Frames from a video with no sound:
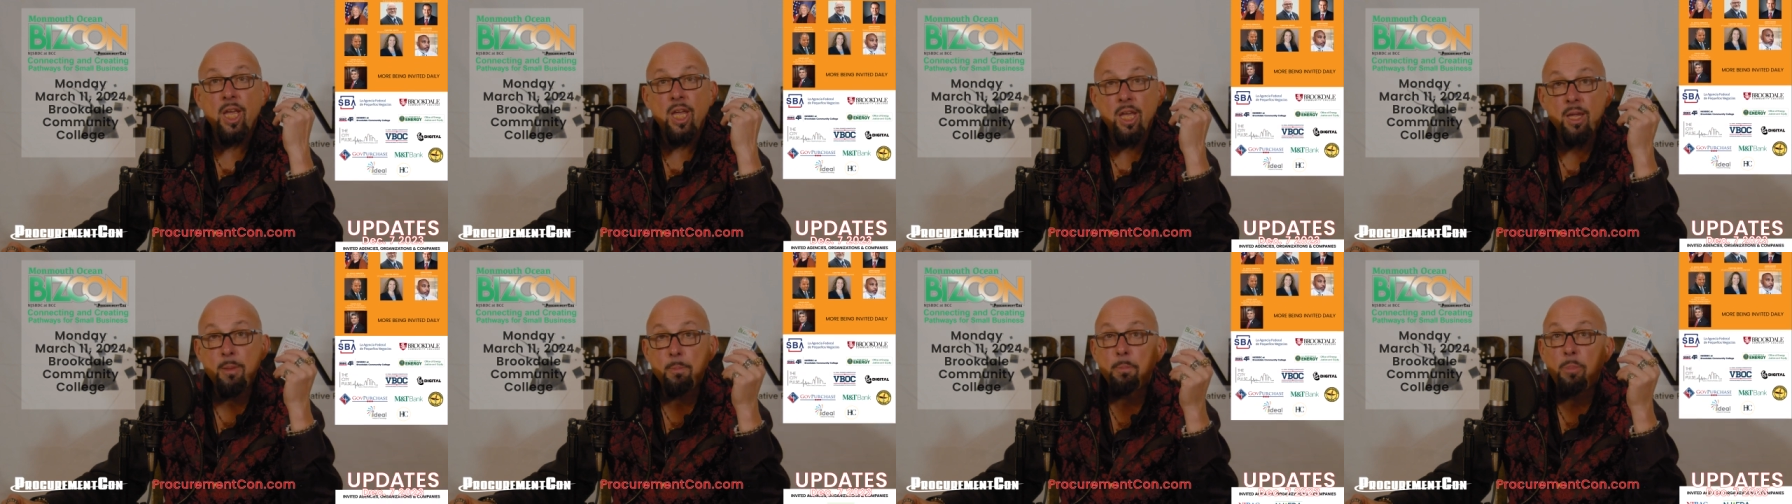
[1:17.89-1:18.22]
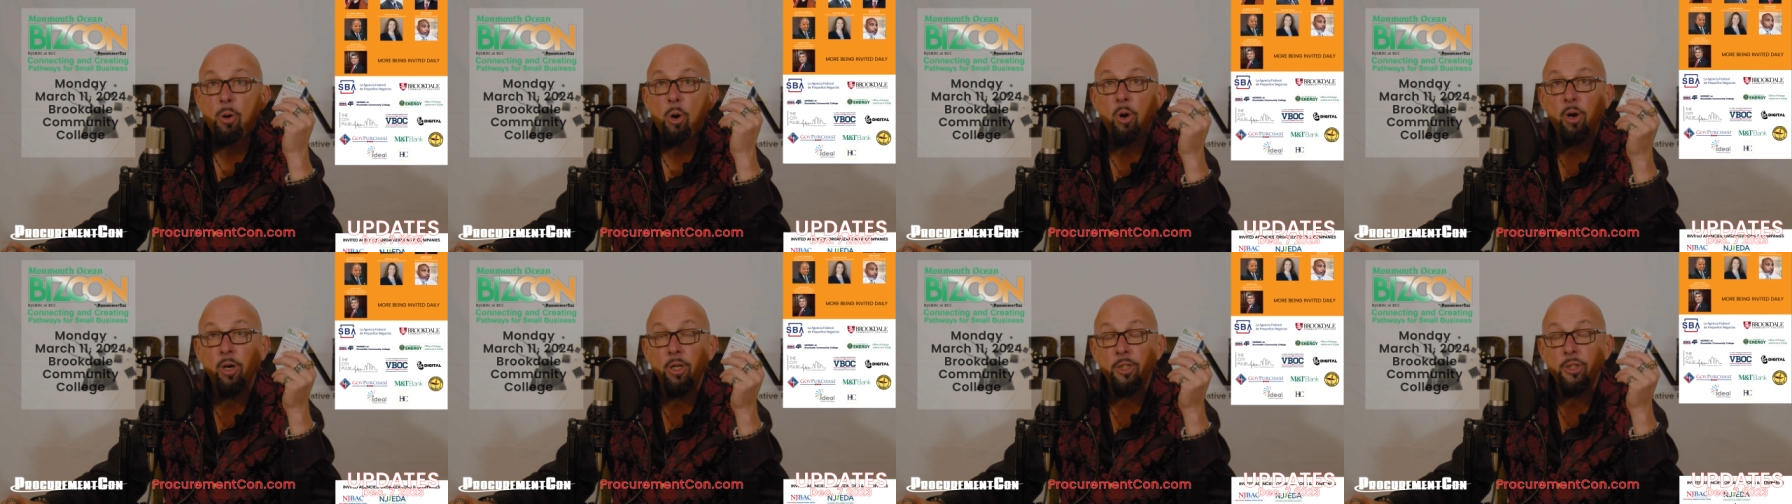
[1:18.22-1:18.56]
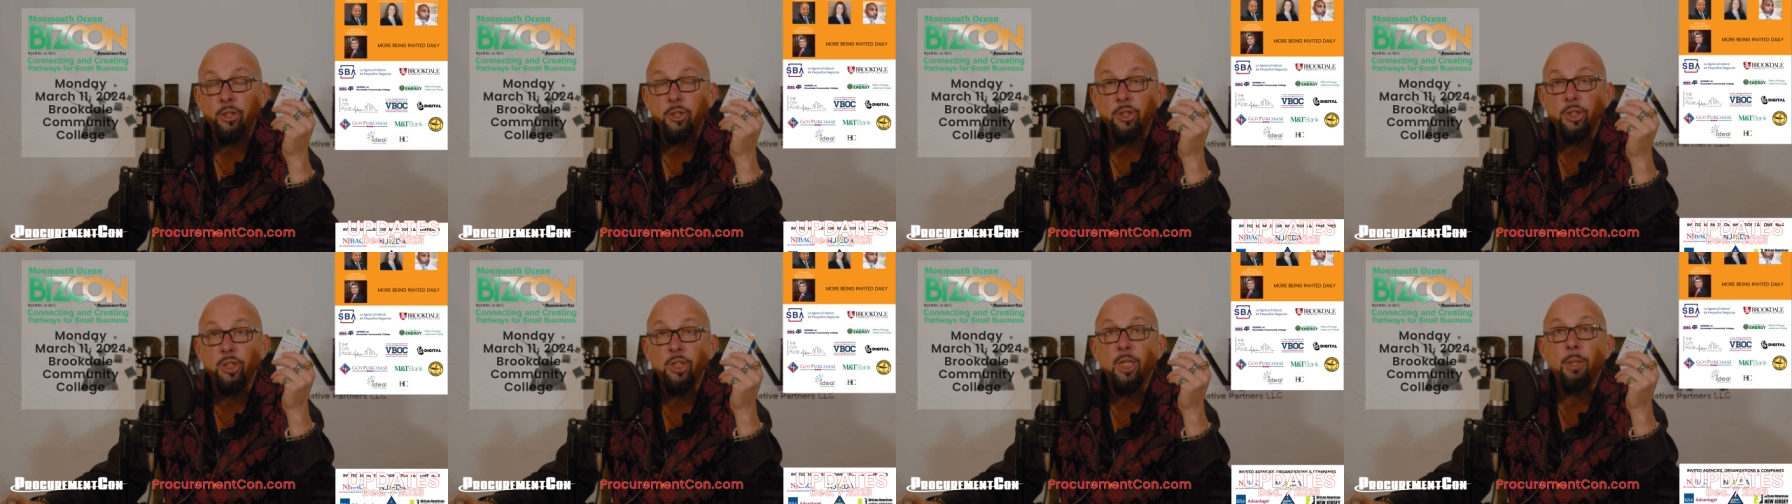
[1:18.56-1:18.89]
in
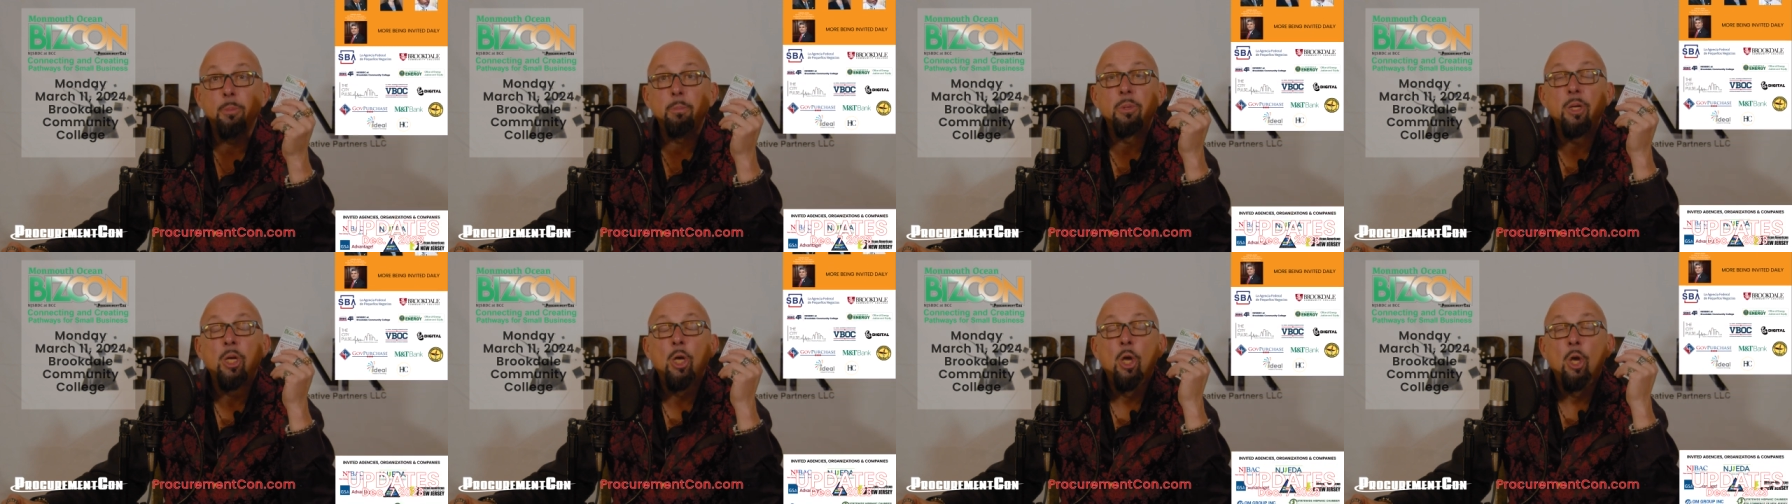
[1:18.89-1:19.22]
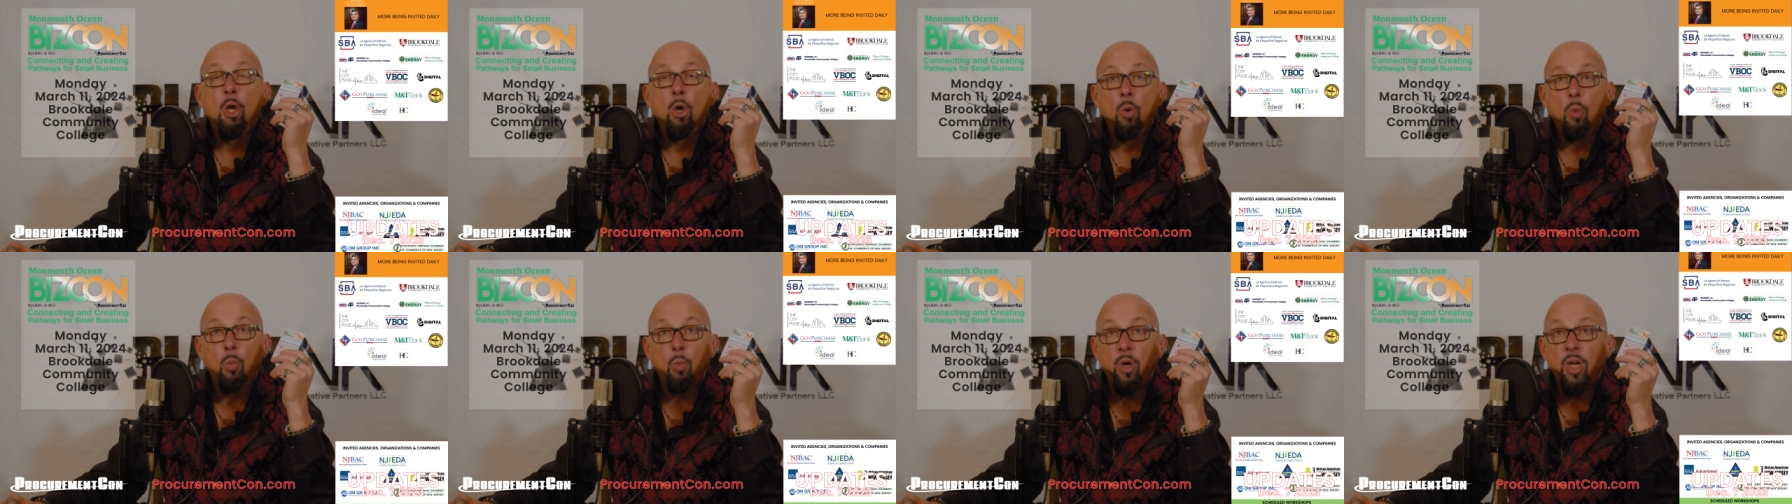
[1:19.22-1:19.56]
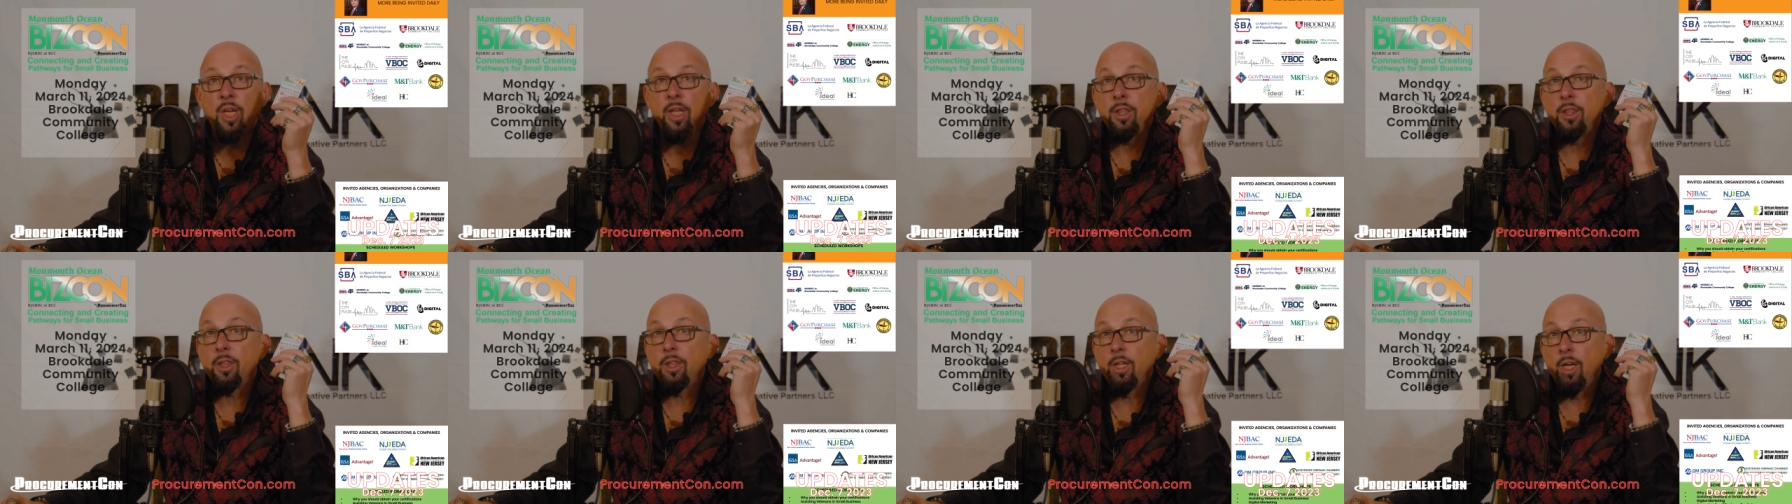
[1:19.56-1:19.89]
partnership
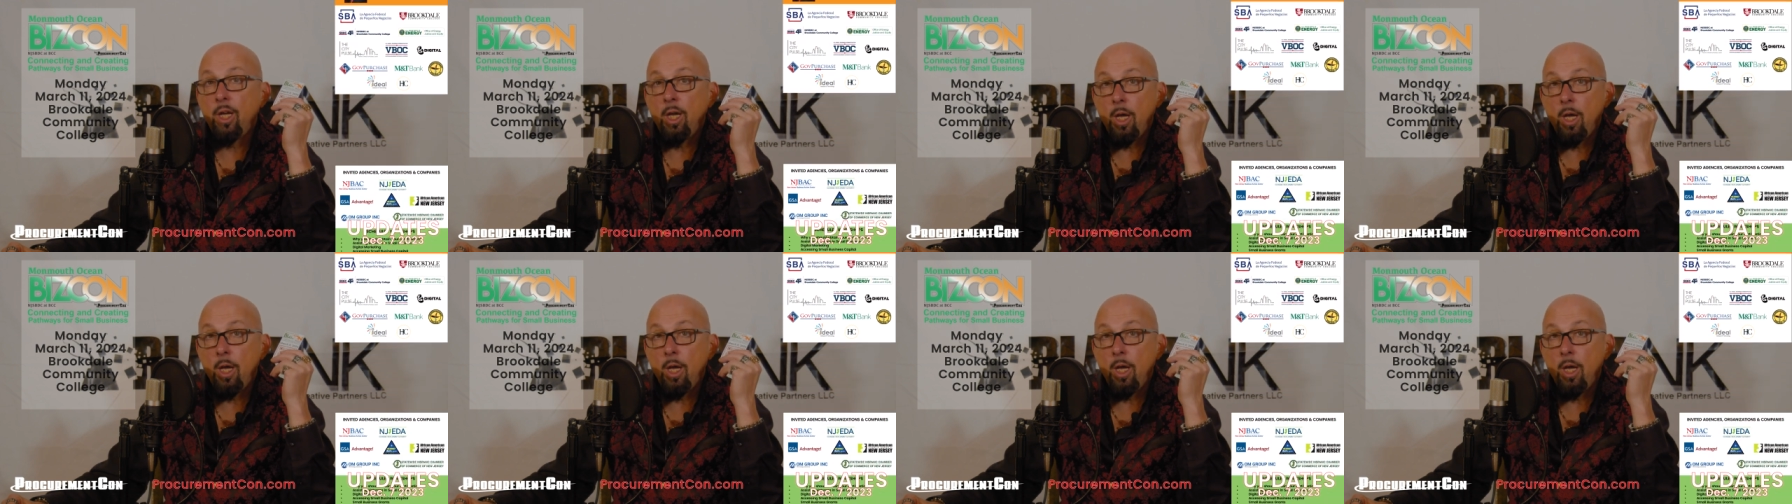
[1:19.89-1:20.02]
with